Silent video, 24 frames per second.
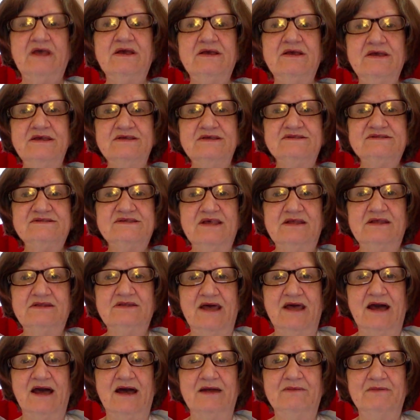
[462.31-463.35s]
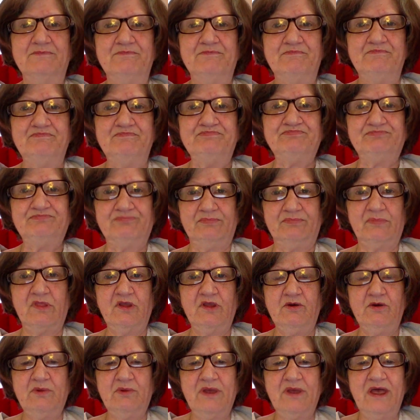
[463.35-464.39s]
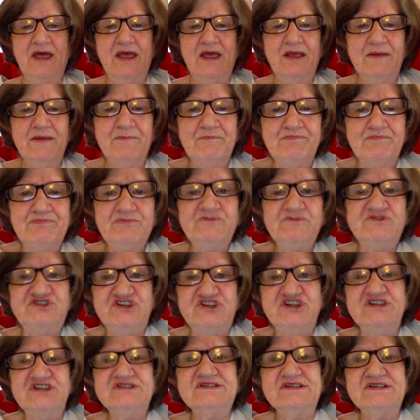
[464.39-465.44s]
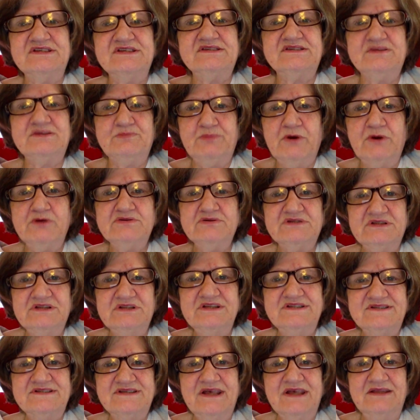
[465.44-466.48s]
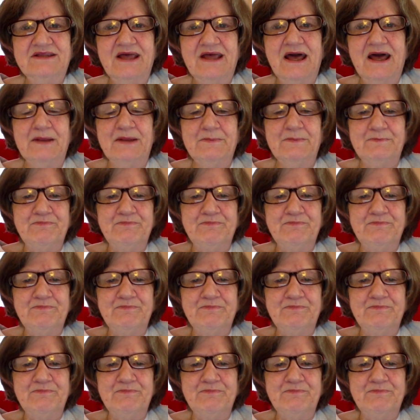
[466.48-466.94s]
He said that. Okay? Jesus supposedly said that.